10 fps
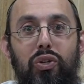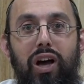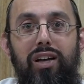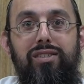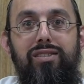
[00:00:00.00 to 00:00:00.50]

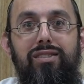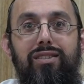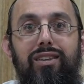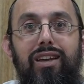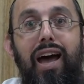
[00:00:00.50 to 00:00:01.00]
us
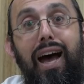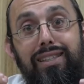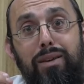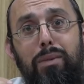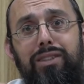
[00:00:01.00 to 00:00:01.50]
as
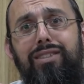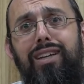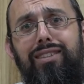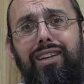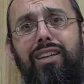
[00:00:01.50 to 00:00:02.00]
a
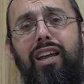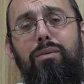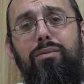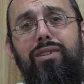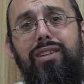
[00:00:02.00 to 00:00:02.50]
matnat chinam,